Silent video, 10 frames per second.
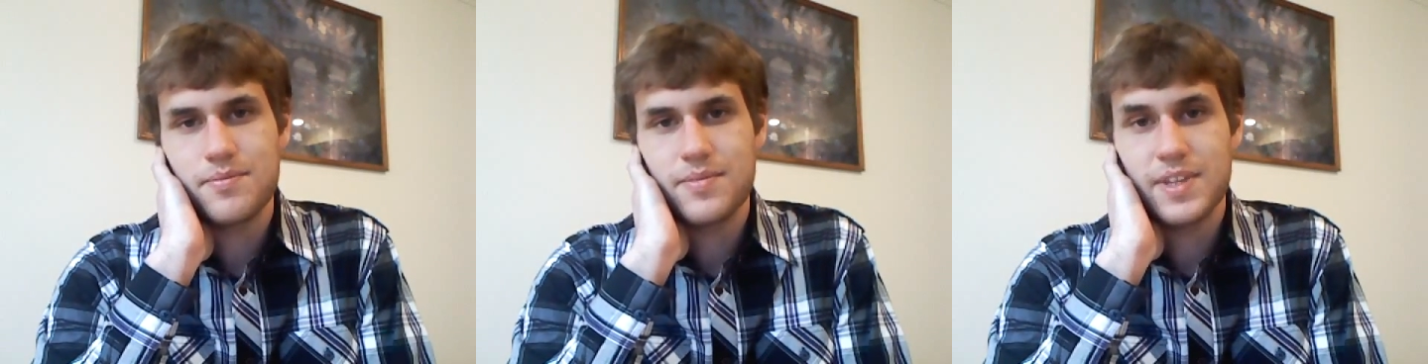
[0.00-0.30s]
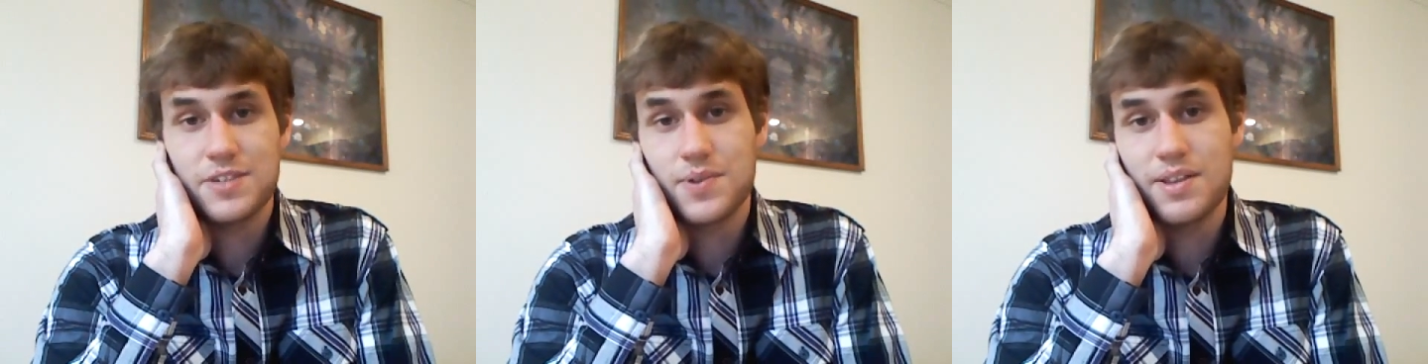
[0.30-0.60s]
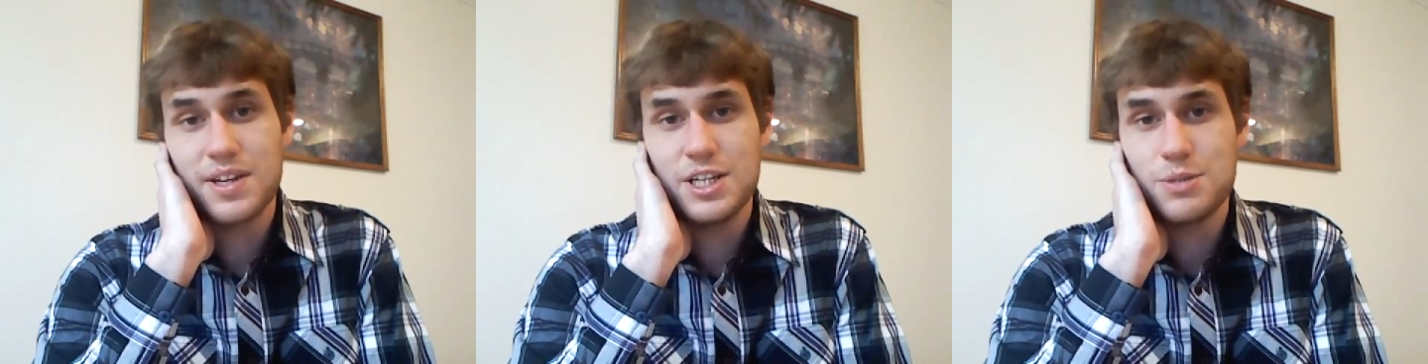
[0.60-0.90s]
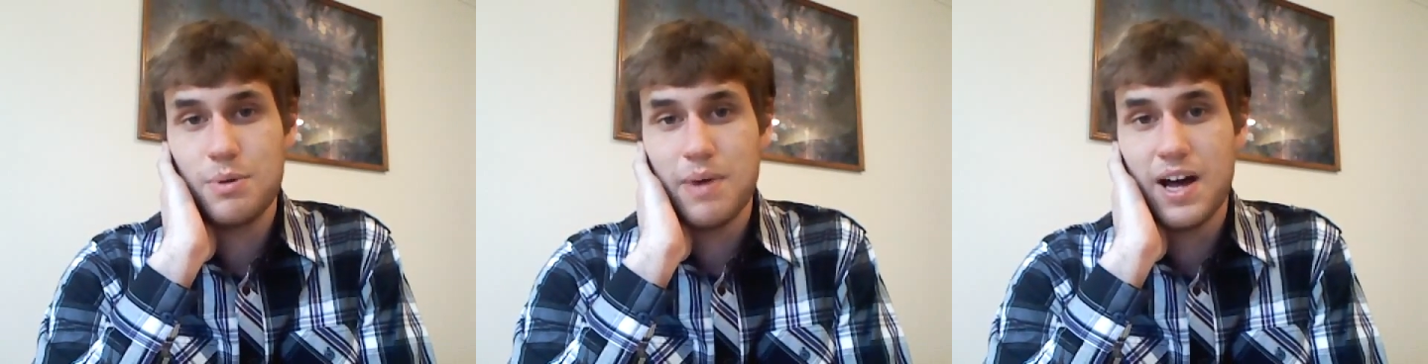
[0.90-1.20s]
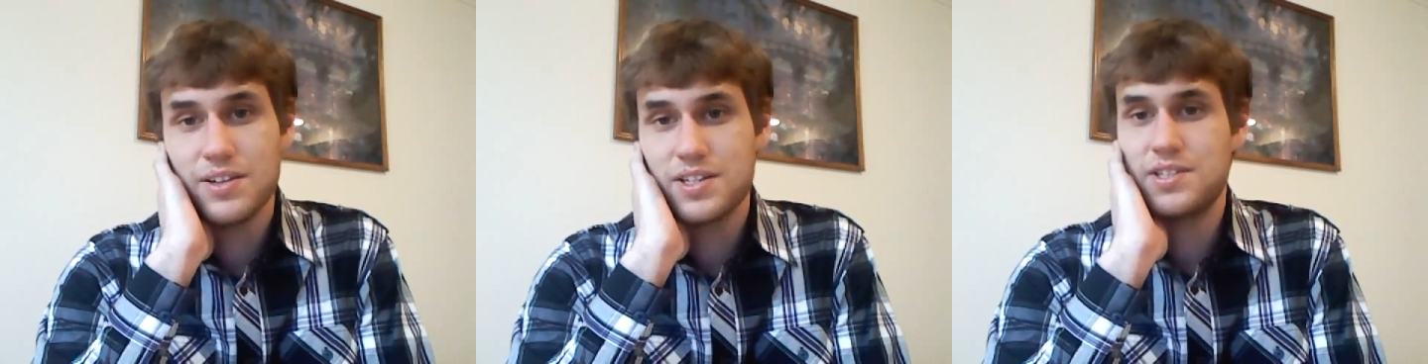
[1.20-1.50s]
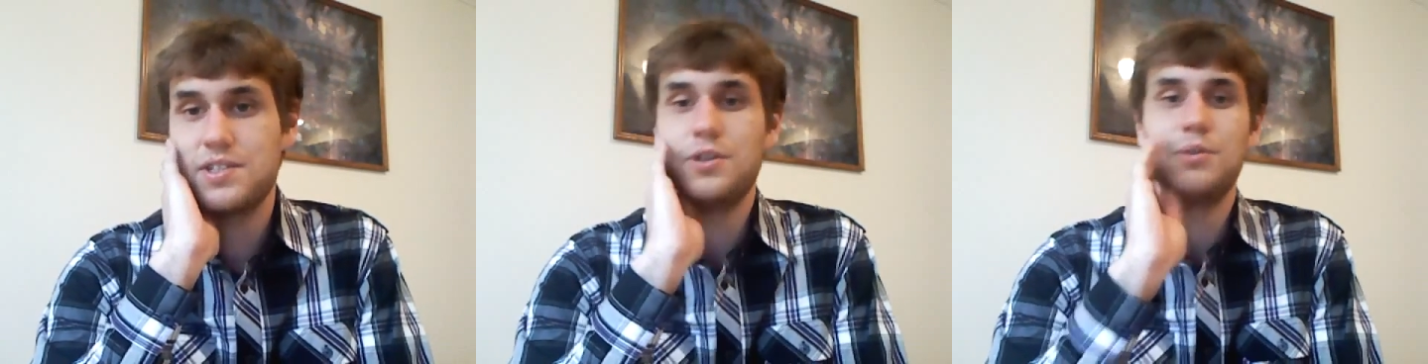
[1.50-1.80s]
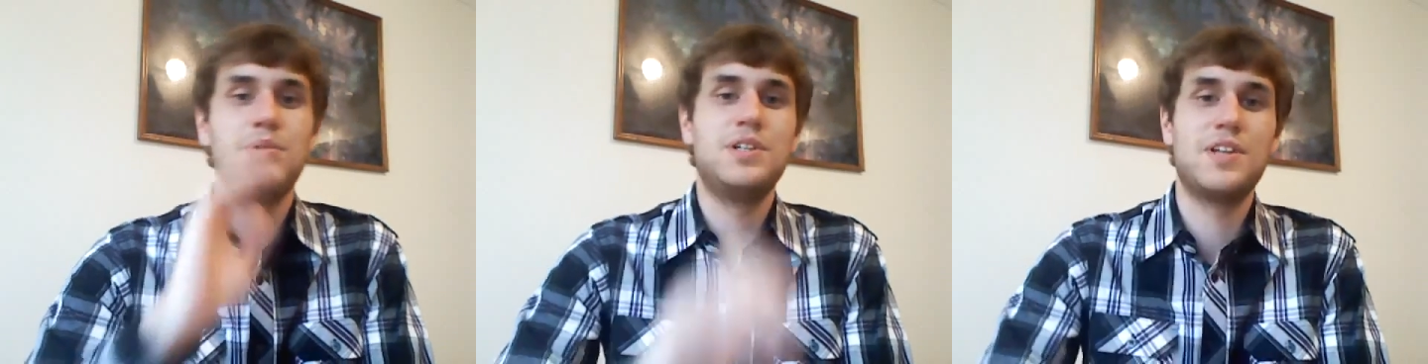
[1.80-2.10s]
that's why I think it needs to be balanced. So
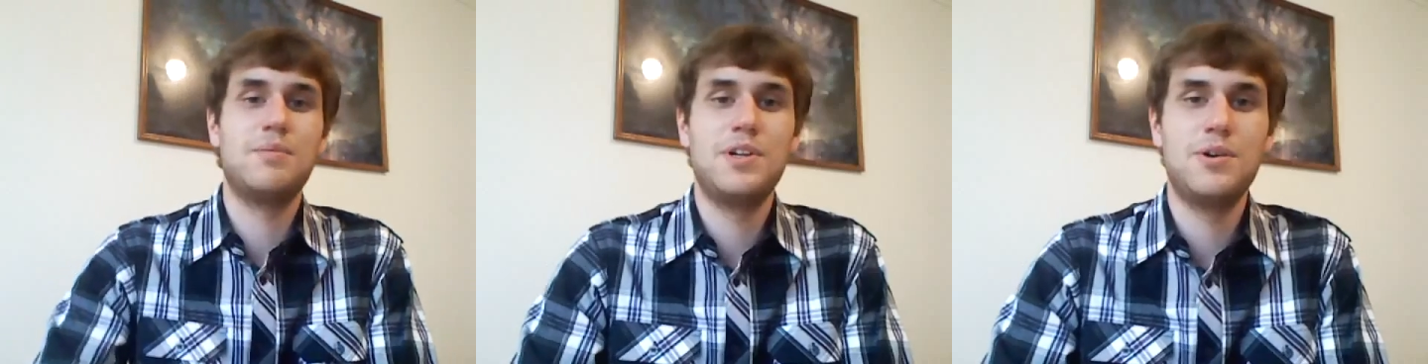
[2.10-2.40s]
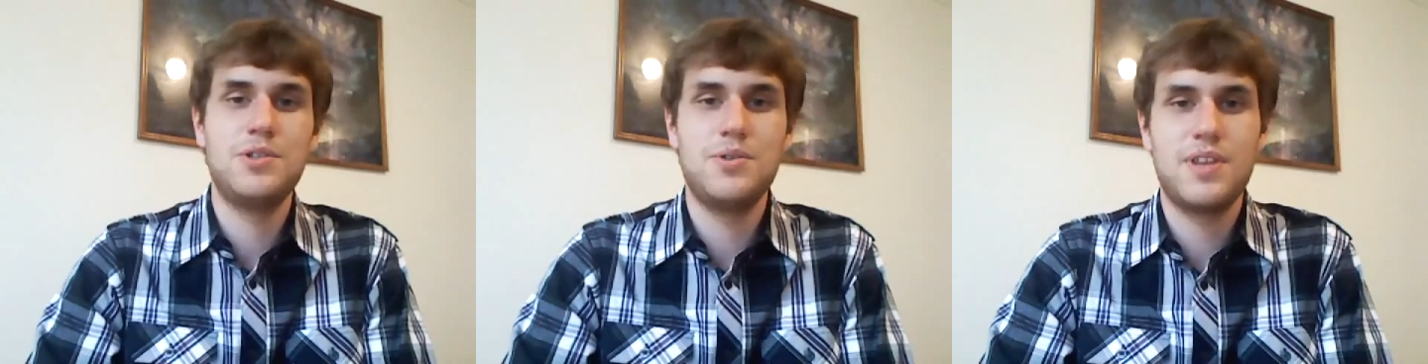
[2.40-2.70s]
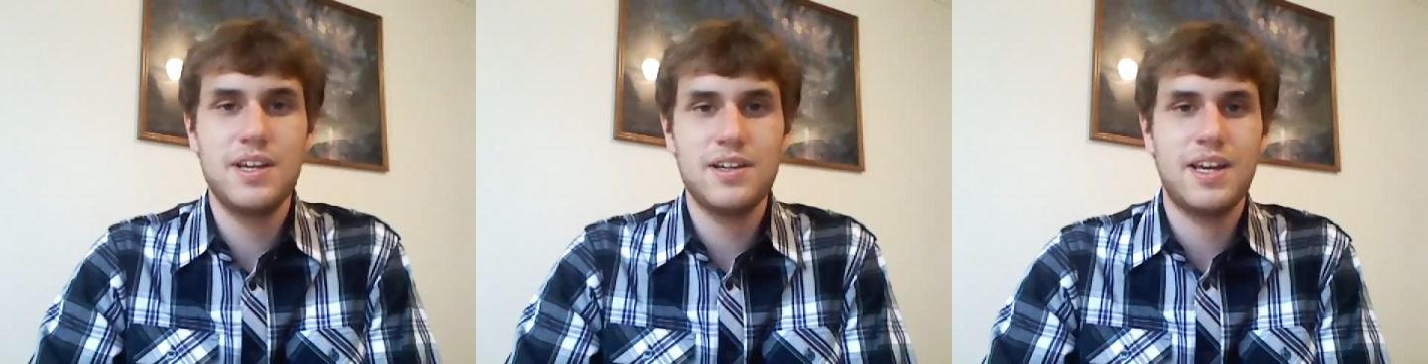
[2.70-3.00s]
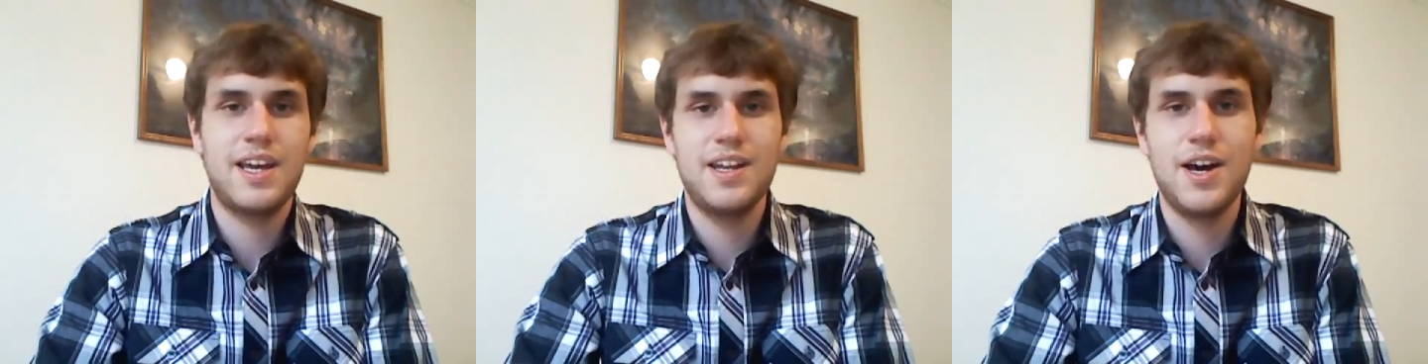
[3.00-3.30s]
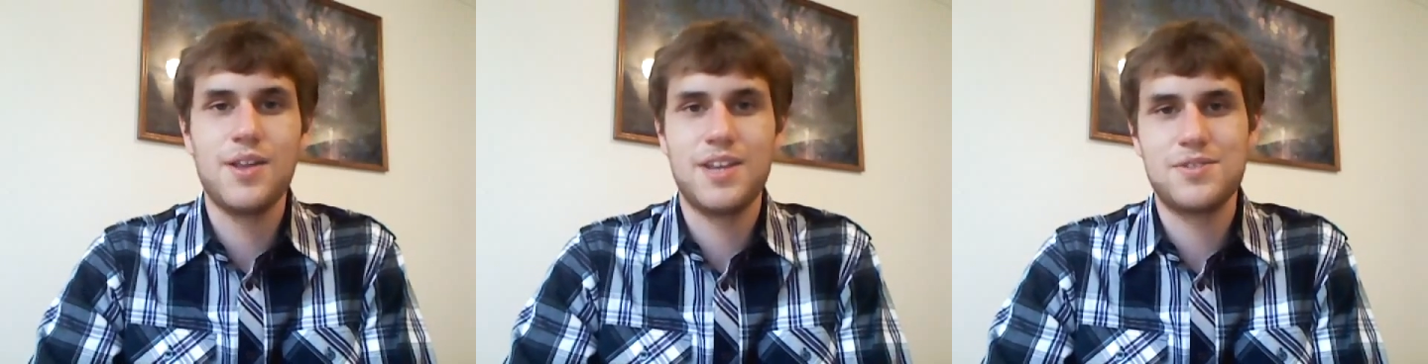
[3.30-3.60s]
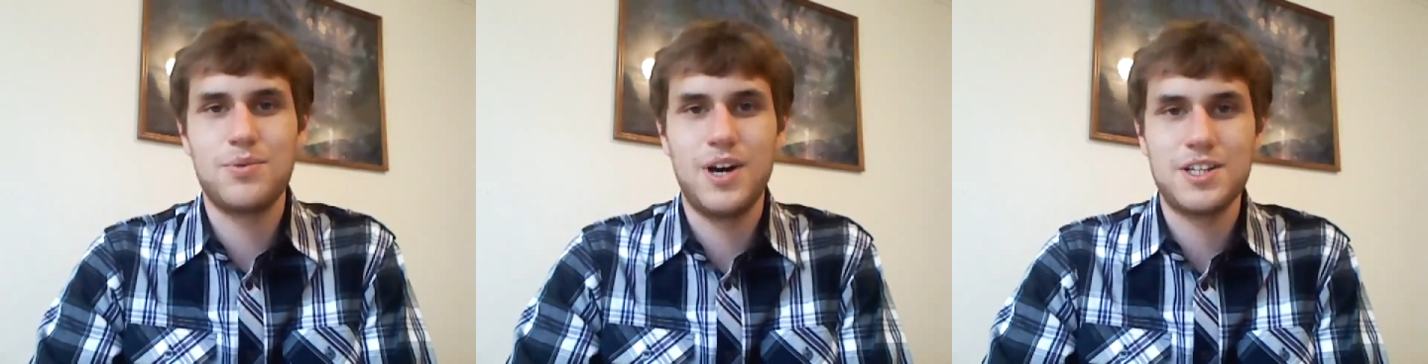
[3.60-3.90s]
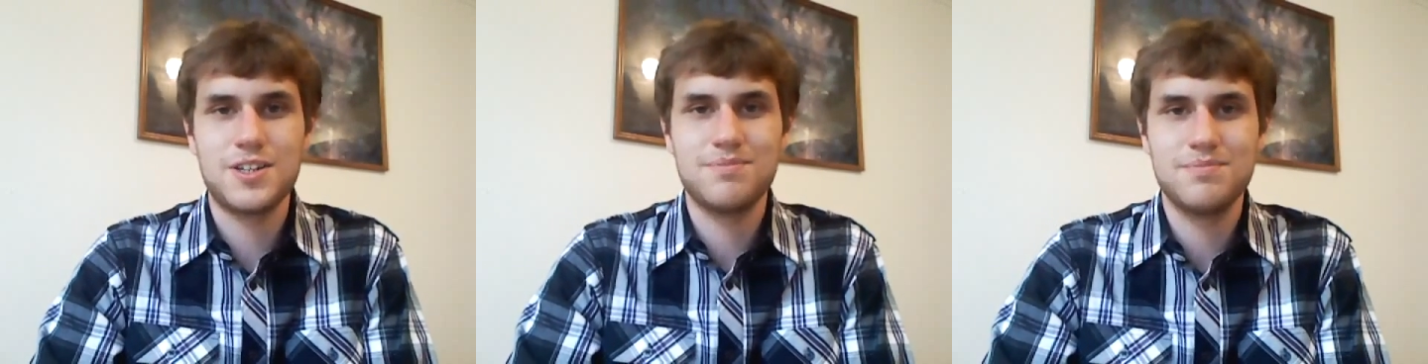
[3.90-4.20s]
please let me know what you think, and thanks for watching.